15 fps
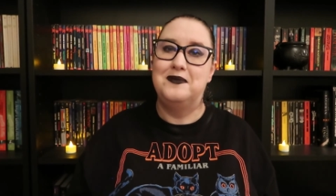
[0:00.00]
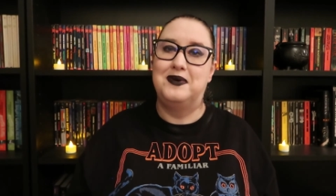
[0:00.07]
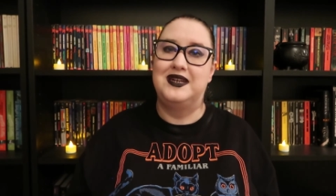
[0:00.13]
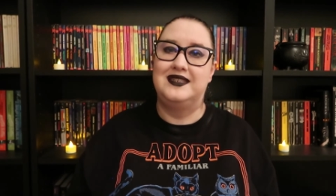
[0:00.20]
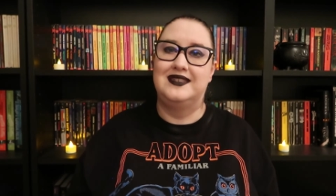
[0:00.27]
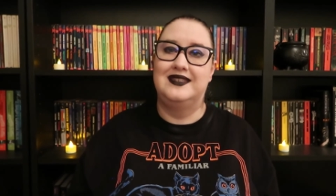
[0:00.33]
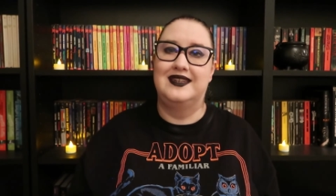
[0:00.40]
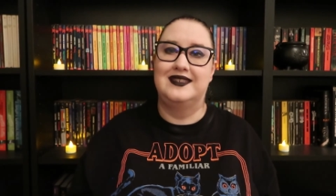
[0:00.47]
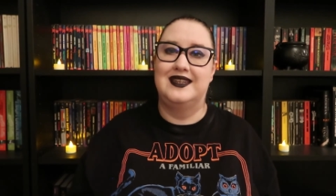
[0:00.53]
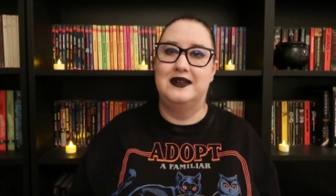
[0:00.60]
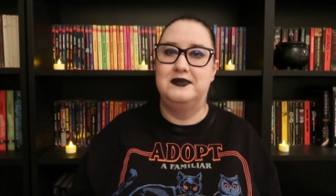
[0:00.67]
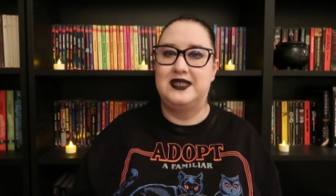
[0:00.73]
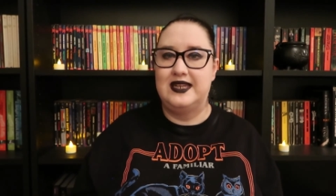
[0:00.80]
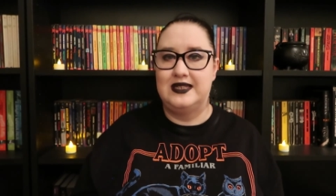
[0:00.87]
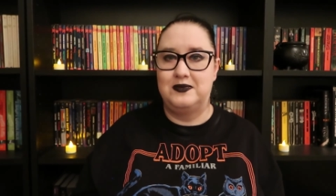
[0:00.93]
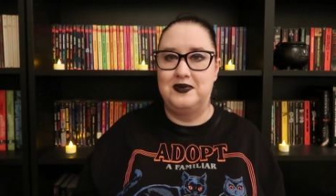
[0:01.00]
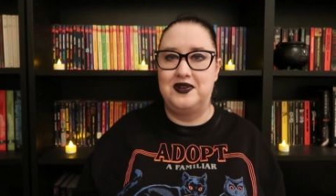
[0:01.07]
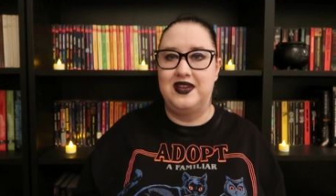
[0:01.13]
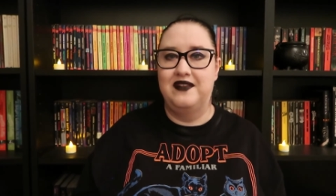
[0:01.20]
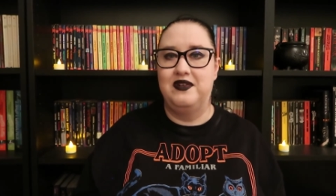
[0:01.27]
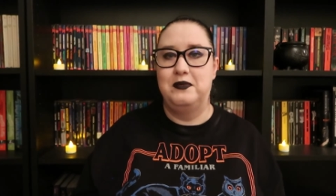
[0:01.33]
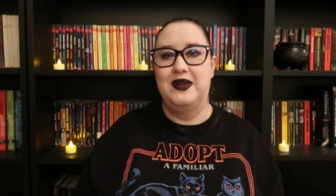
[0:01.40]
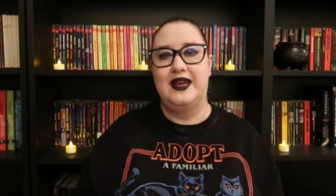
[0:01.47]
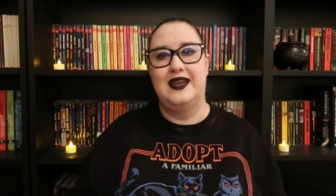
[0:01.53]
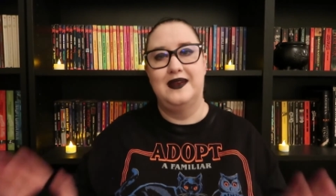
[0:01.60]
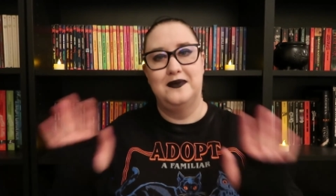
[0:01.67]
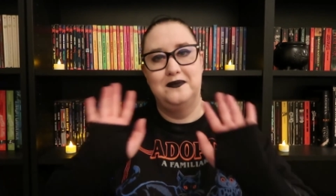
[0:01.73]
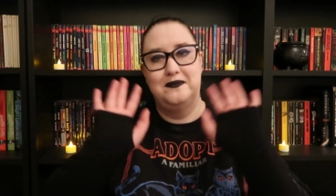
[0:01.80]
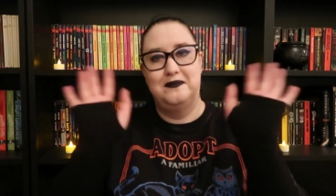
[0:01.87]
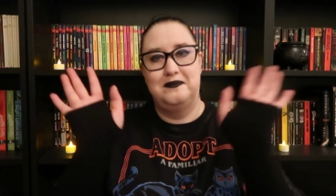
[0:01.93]
But until next time, stay spooky everybody.
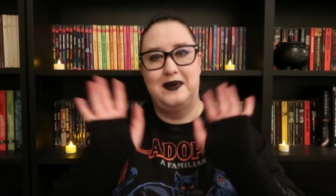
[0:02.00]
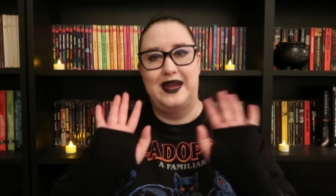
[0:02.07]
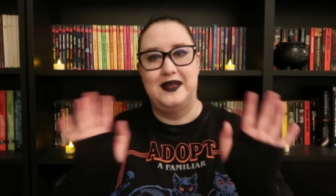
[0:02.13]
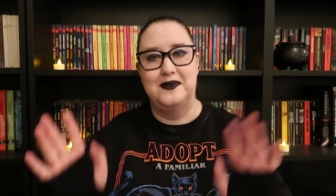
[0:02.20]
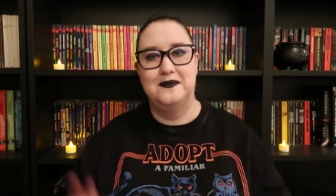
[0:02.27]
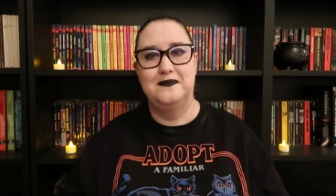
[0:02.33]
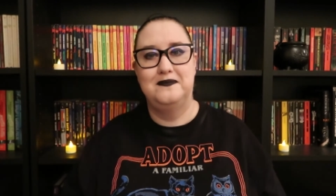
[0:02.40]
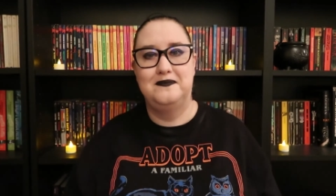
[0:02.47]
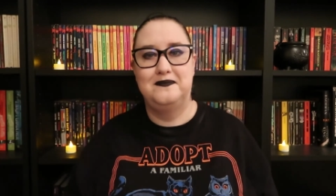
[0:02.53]
Bye.